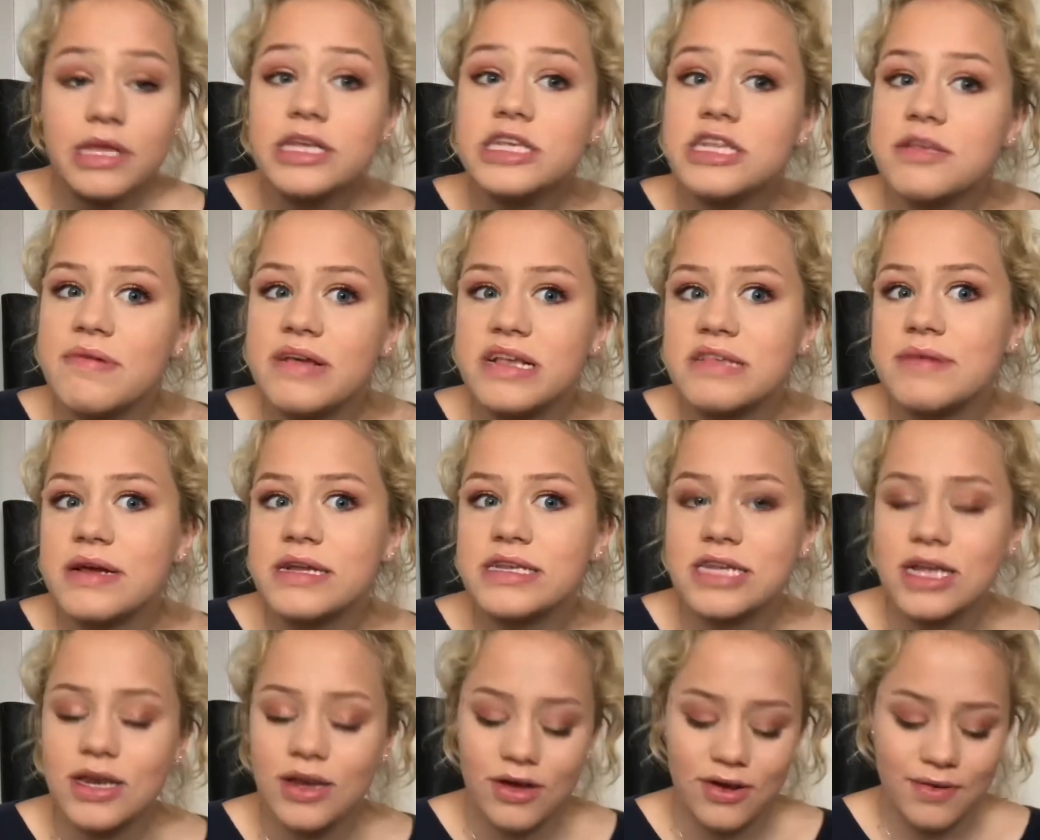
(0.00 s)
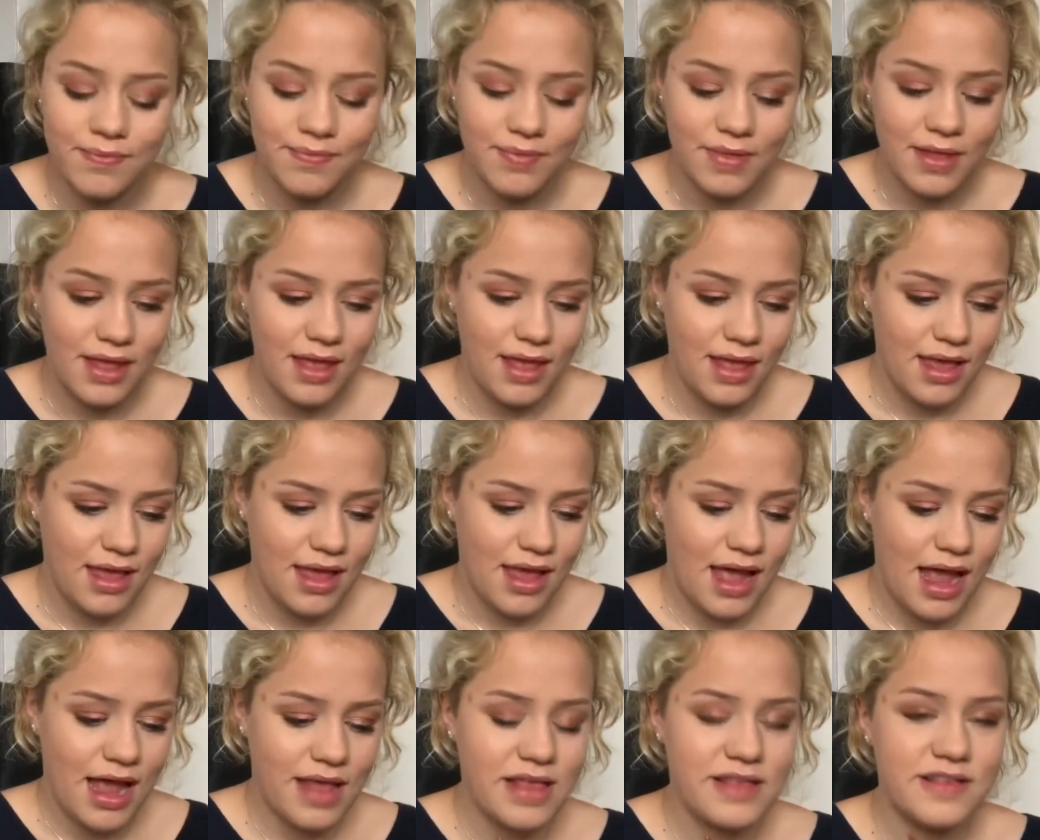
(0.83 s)
So I'm expecting a lot.
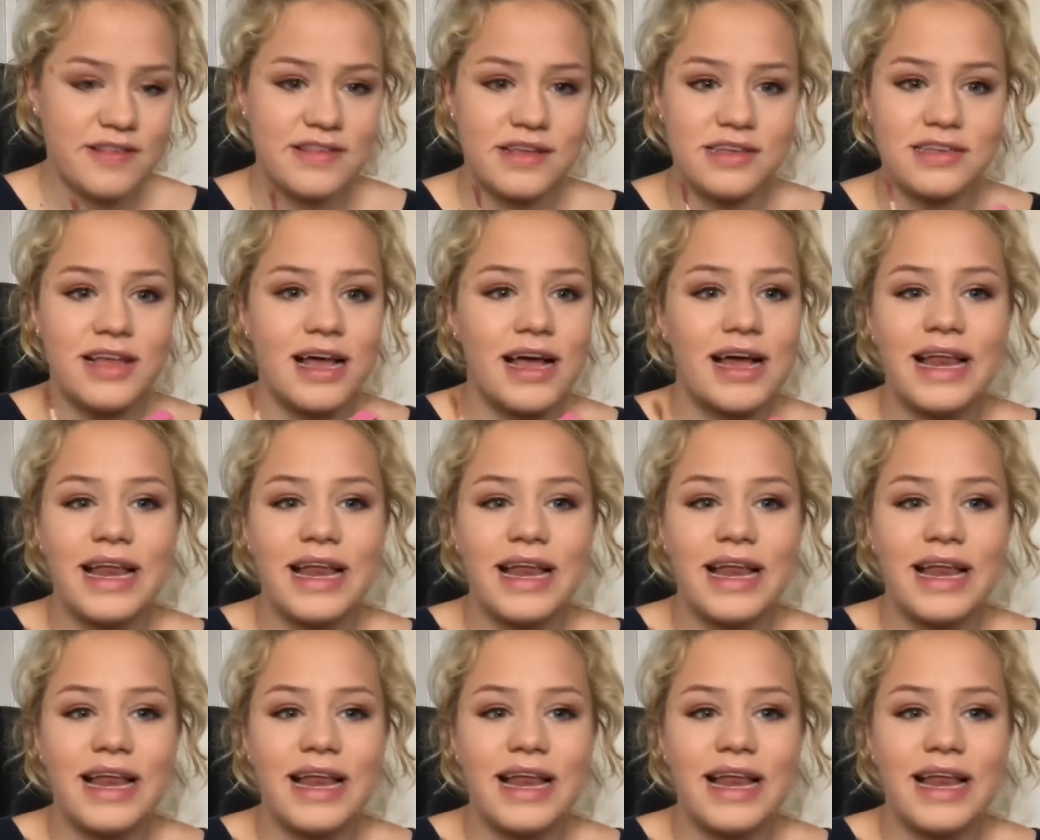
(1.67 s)
And this is like a